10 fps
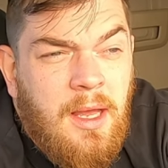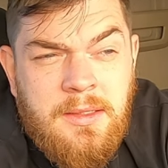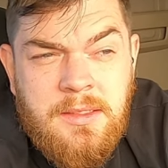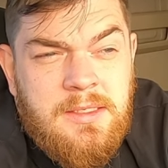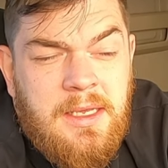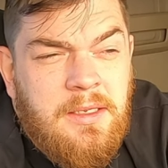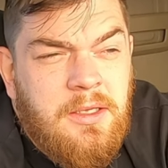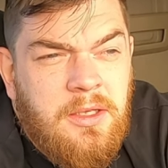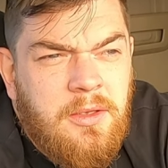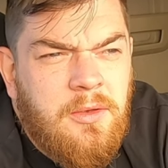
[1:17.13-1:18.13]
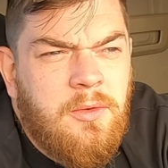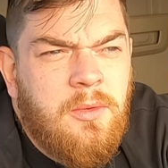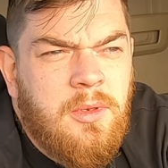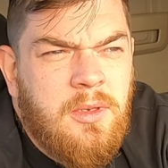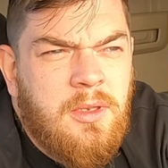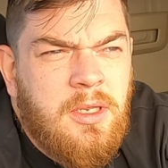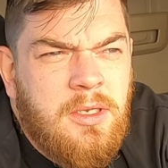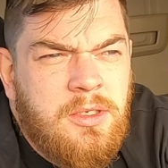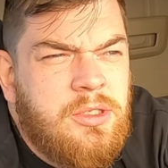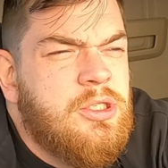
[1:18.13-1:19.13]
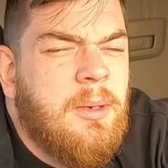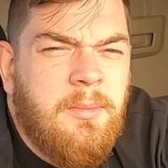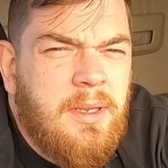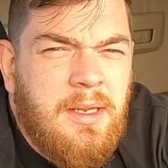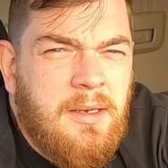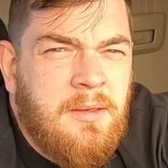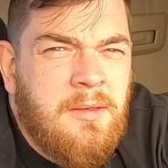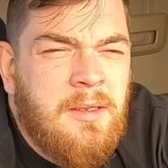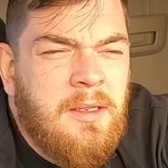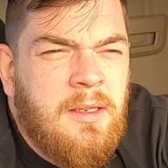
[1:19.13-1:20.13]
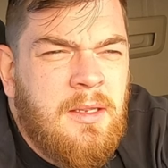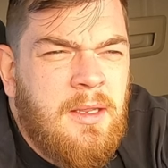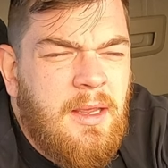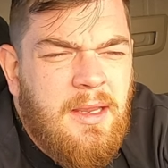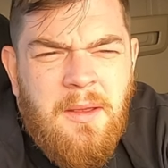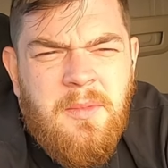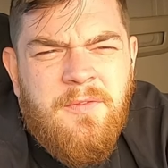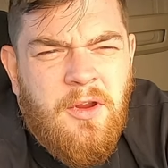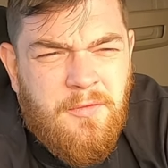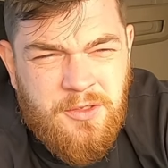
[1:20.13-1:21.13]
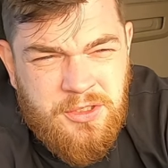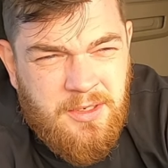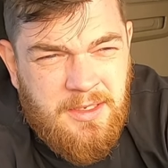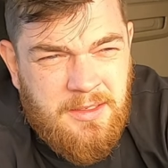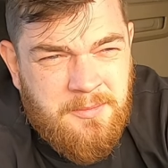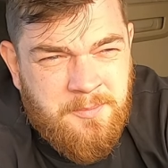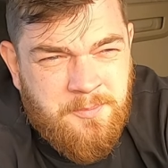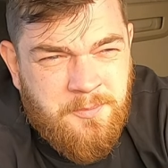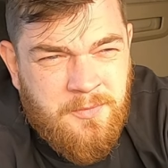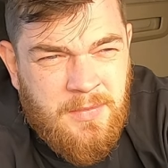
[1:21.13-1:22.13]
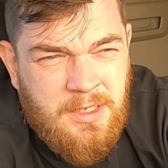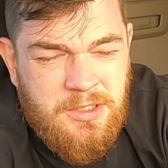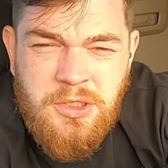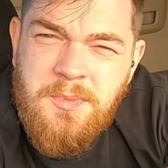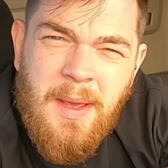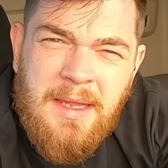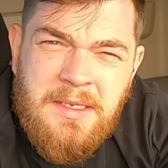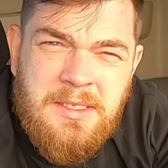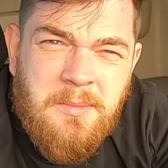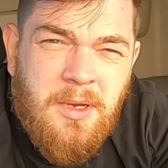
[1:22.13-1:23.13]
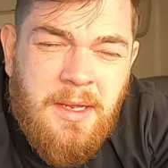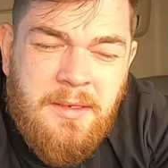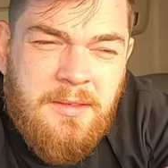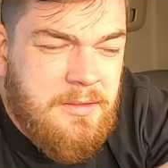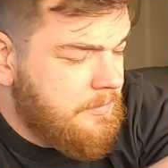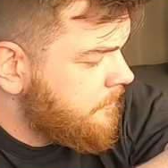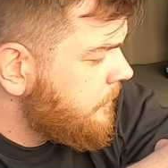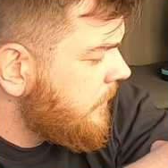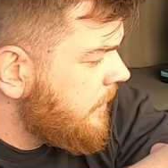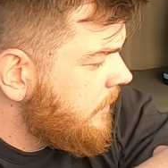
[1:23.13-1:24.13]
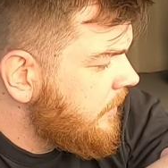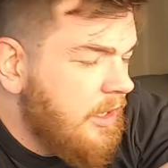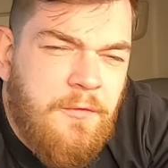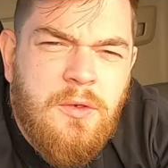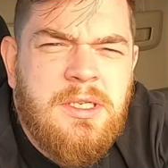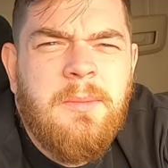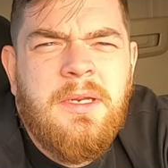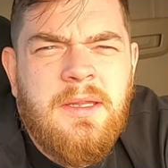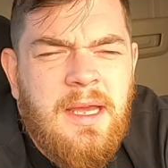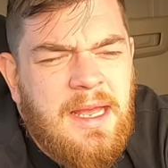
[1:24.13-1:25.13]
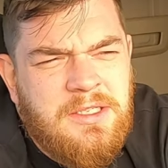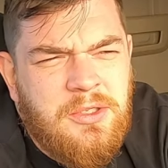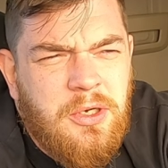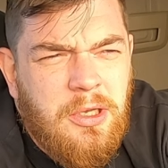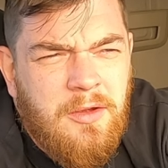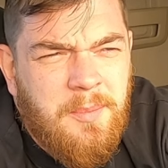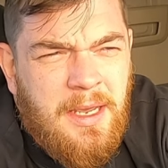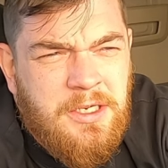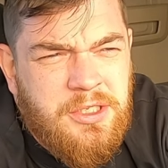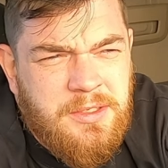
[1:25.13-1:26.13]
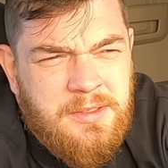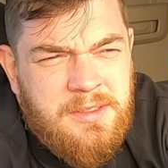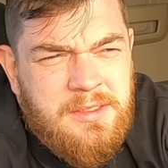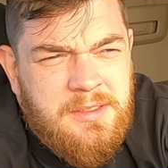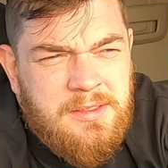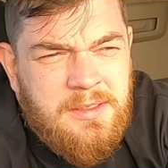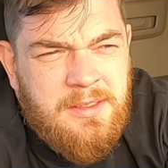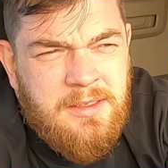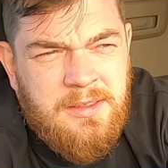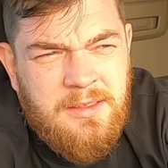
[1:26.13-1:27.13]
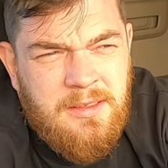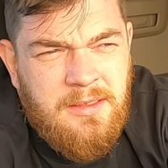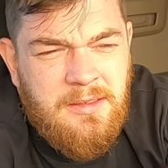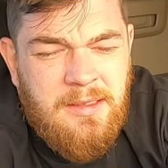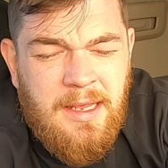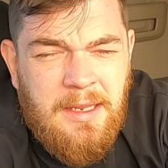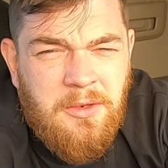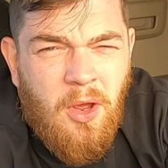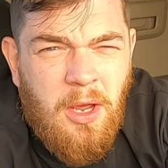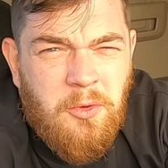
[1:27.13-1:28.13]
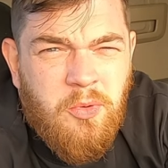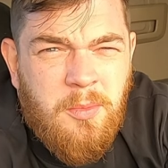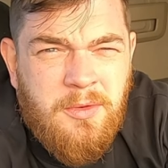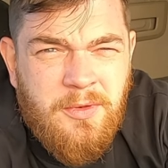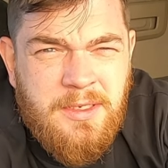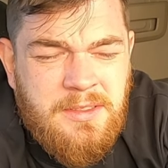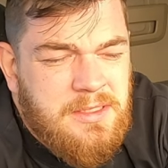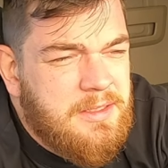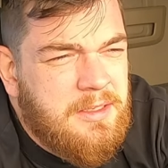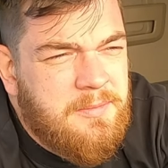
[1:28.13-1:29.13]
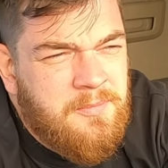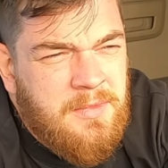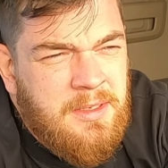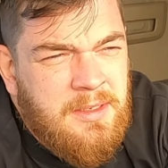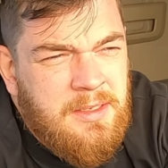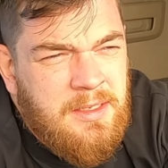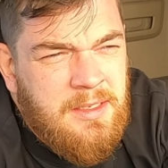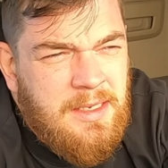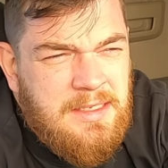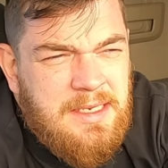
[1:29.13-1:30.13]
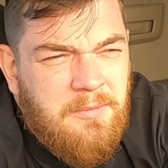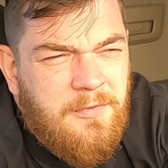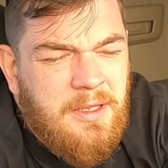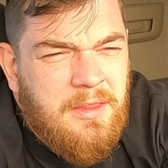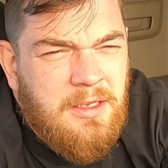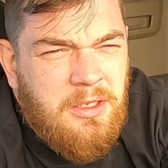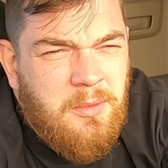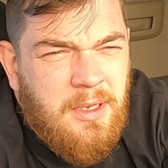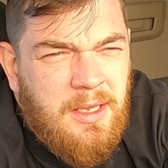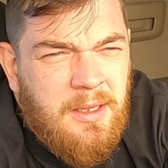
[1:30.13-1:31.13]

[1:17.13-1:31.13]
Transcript: undertake you, jump in. It can be very frustrating. So just bear this in mind. If you're somebody that hasn't got a lot of patience, then I would probably reconsider. It's something that you